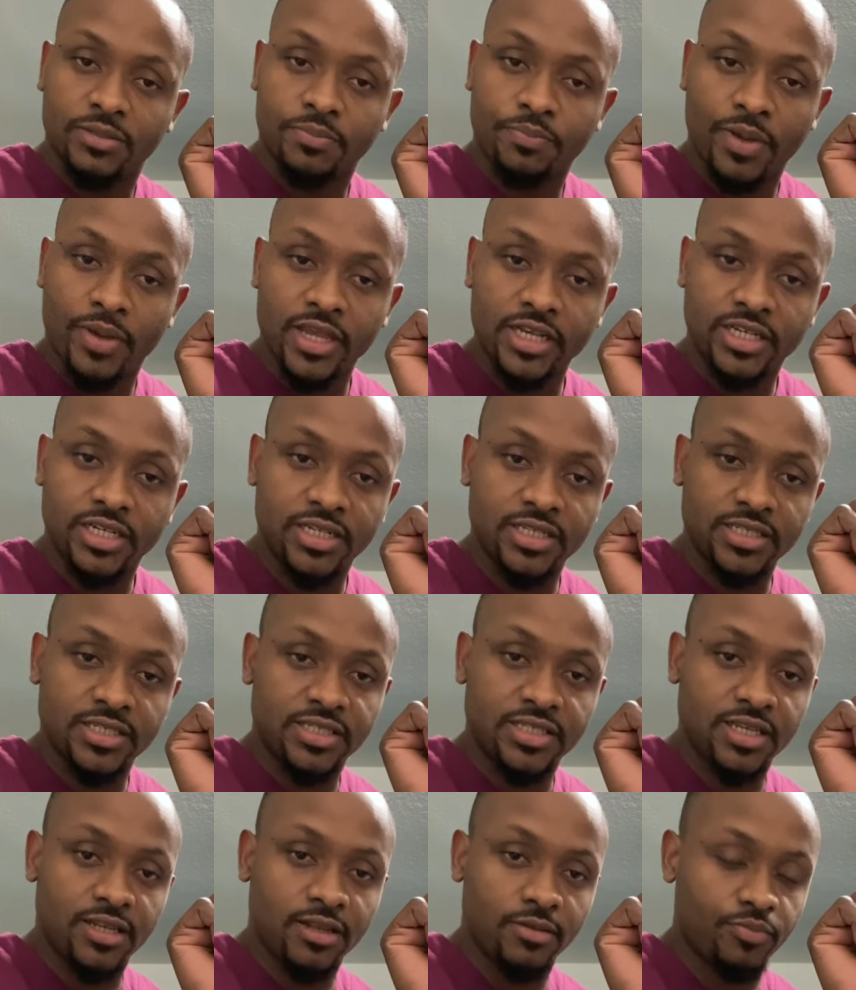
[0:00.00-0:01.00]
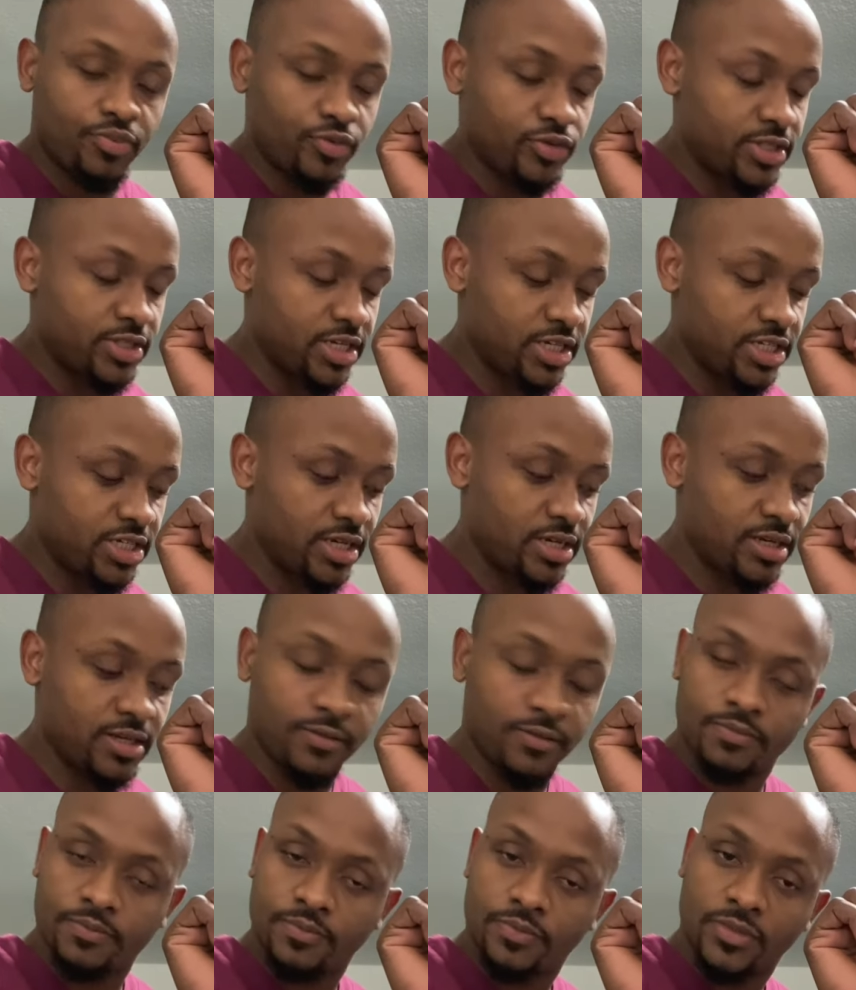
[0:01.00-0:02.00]
Patient in sitting
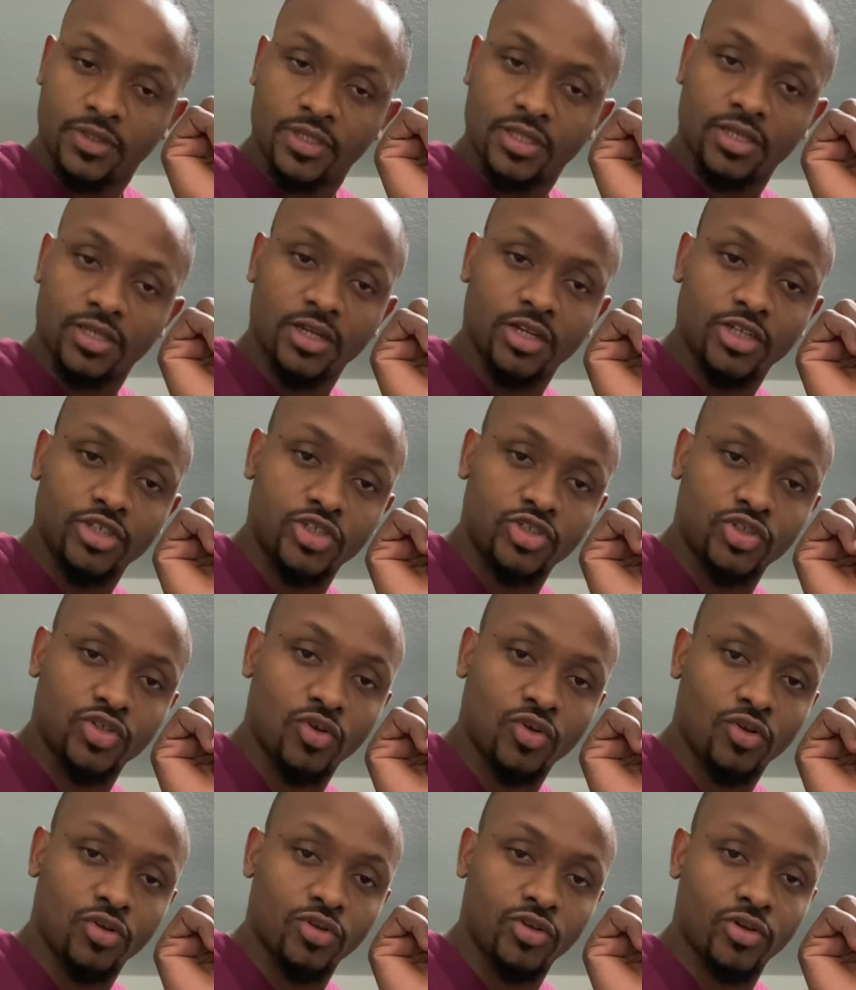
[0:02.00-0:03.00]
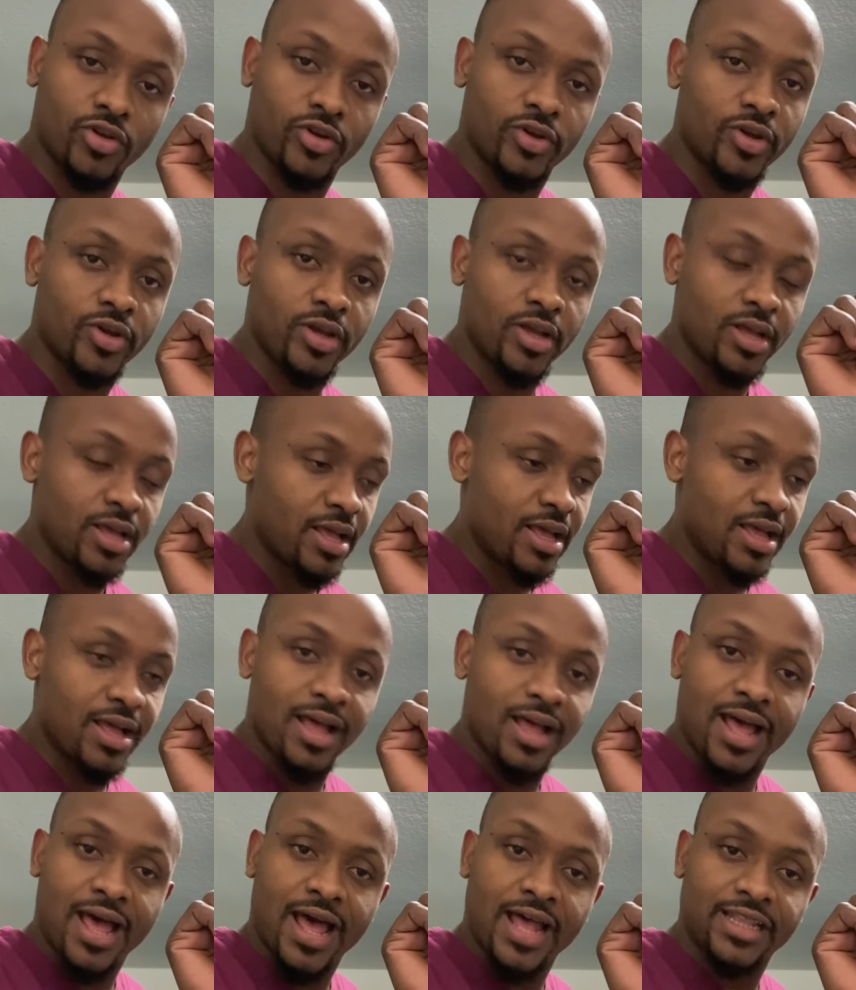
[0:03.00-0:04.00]
position, shoulder
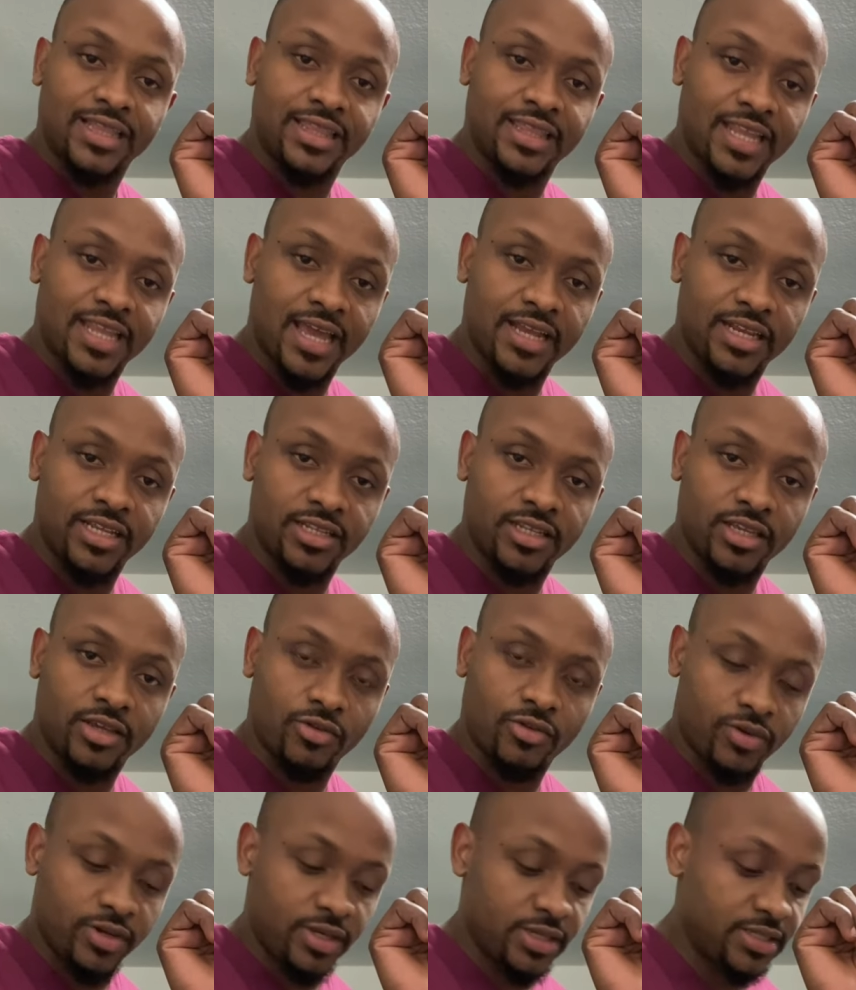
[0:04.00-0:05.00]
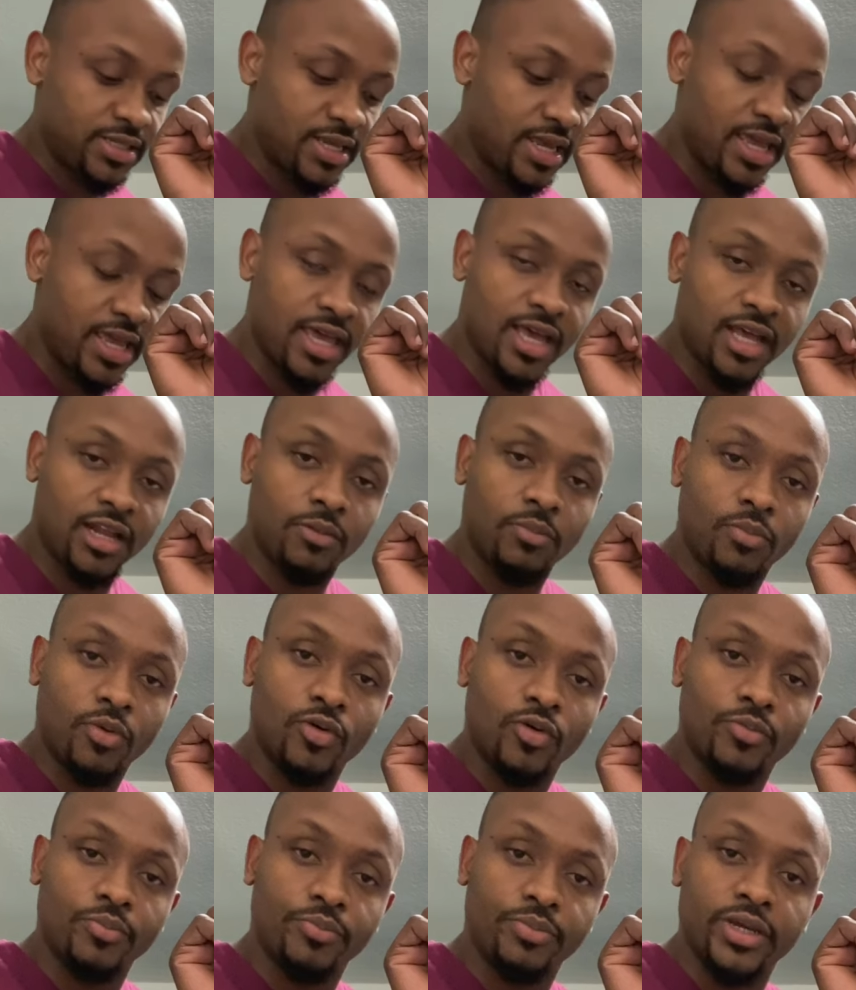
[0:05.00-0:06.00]
at 90 degrees,
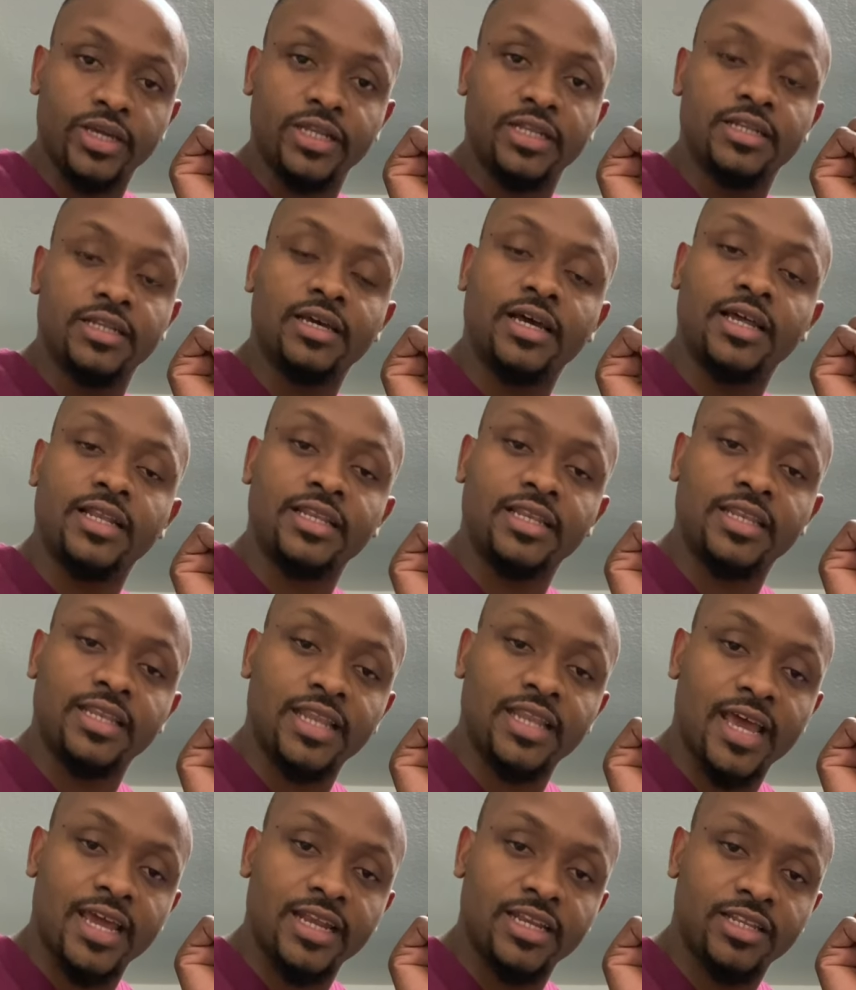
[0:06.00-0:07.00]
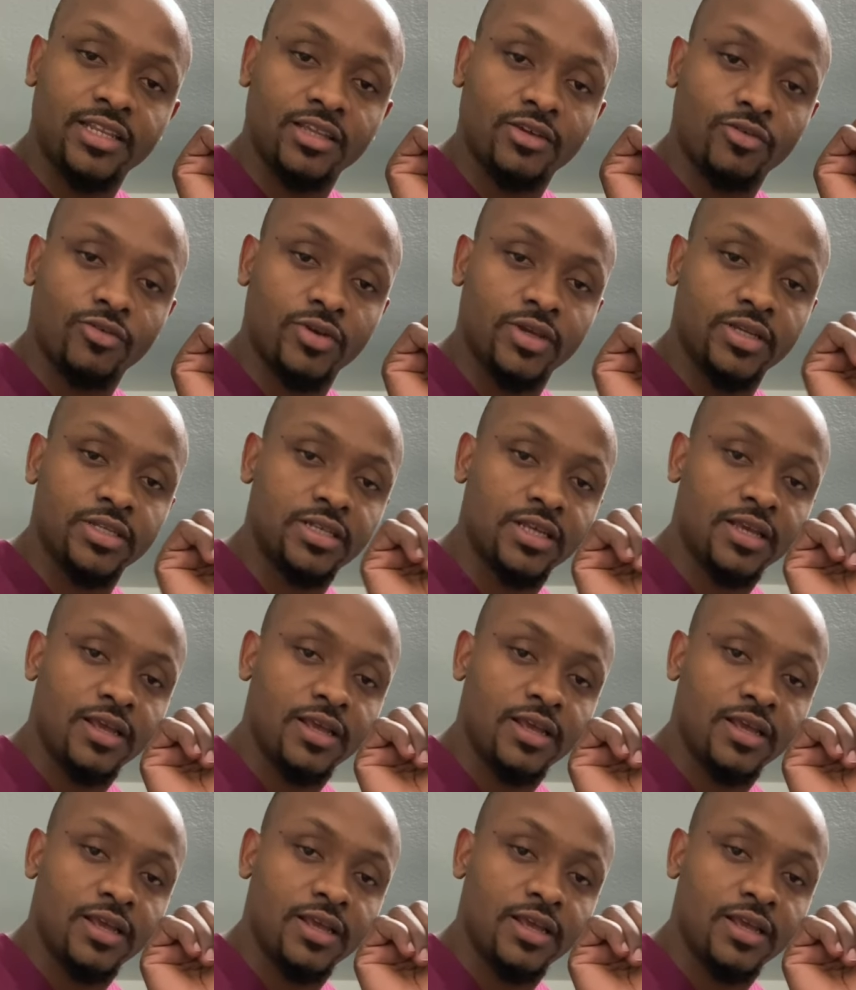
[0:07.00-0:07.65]
elbow bend at 90 degrees,